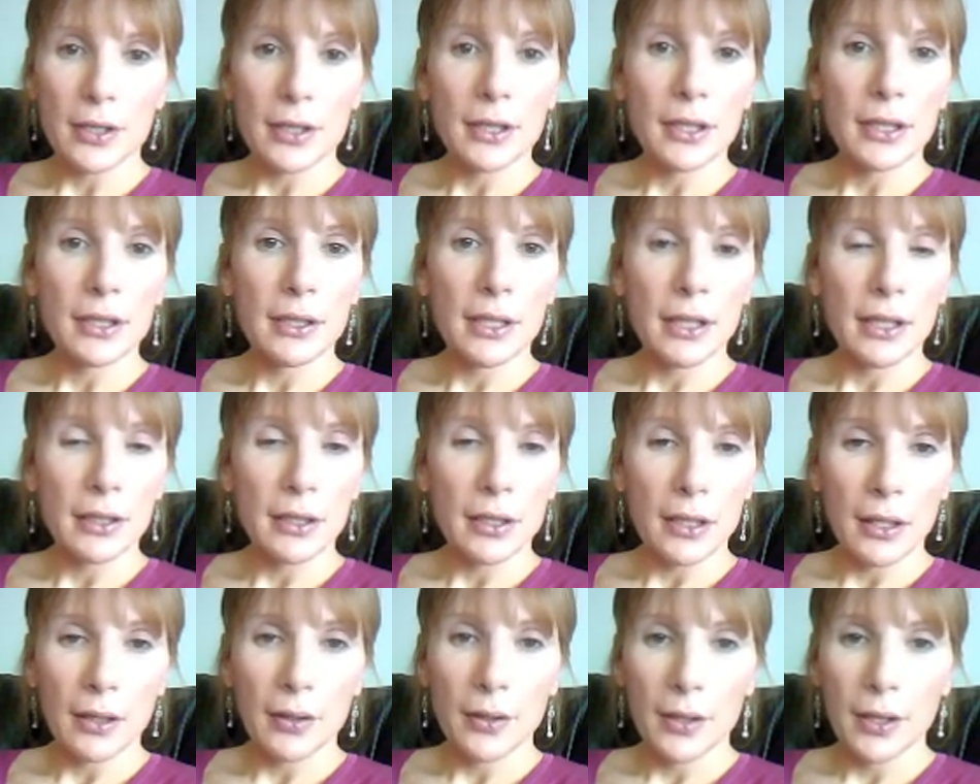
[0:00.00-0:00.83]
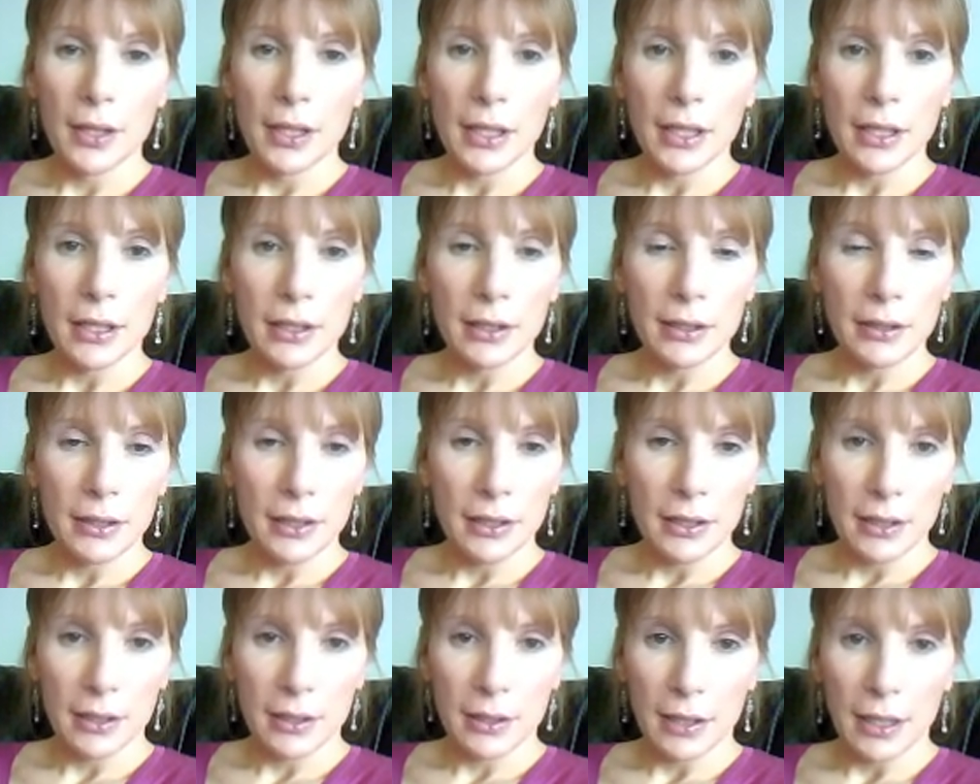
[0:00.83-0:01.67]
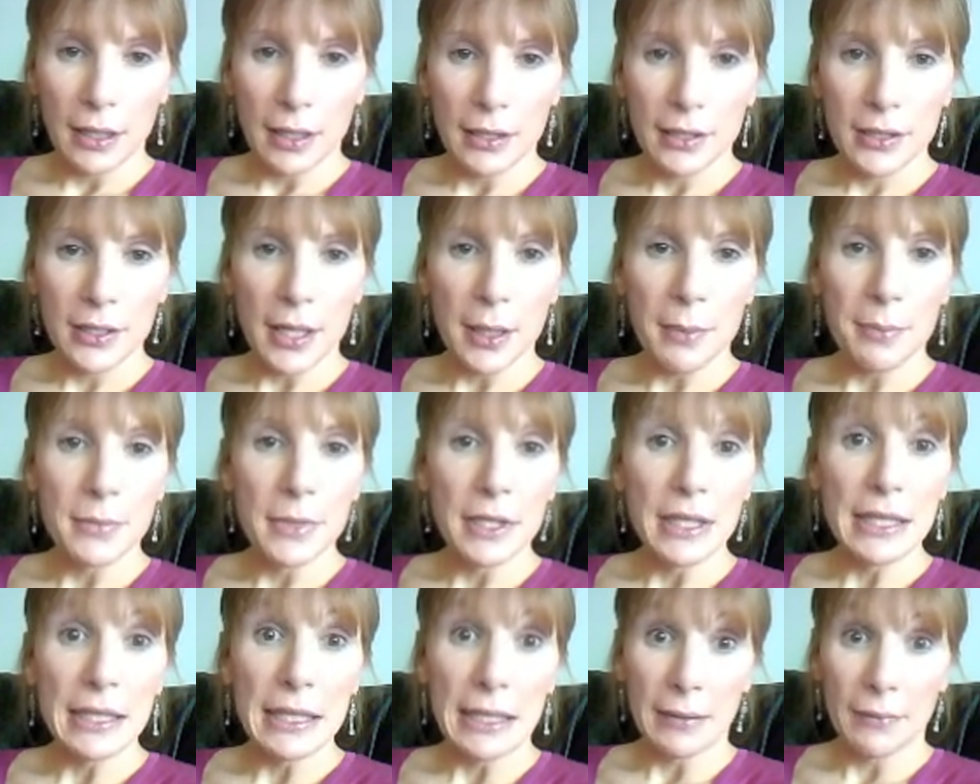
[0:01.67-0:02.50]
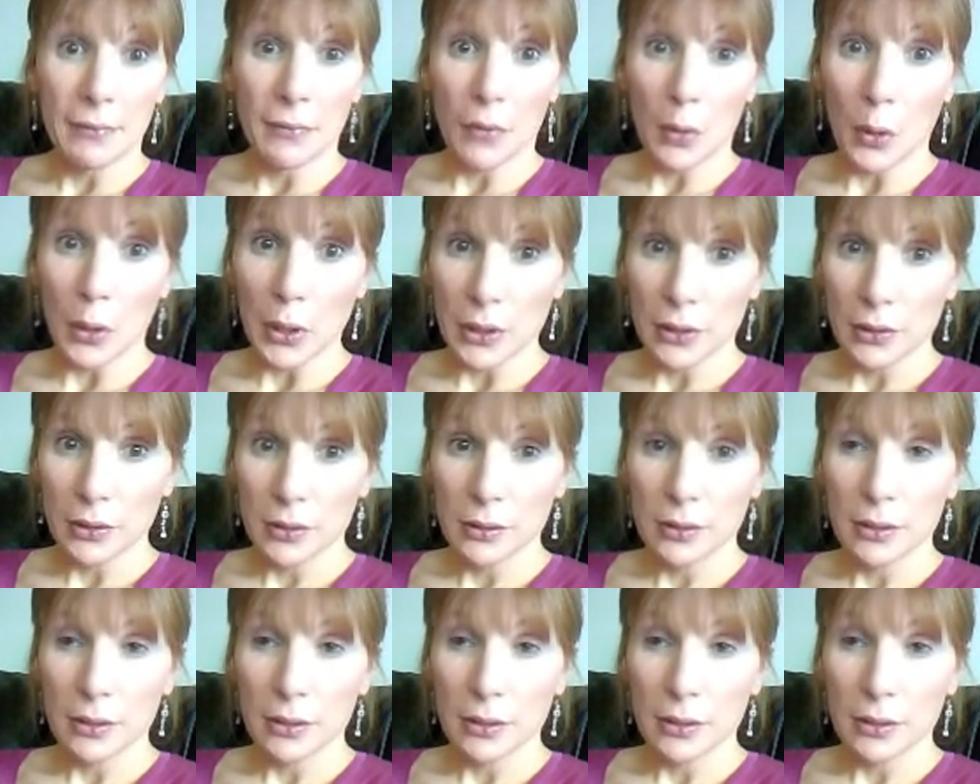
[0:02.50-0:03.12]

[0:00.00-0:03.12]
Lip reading: I think that would be a far more sensible thing to do,